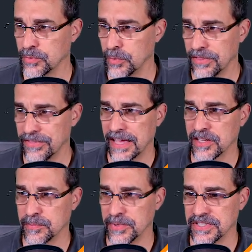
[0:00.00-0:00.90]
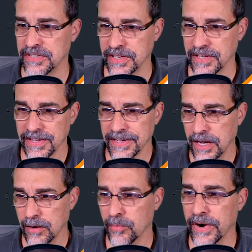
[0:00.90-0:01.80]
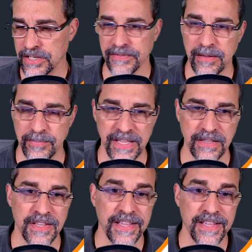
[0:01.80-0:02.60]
with that specific range of IPs.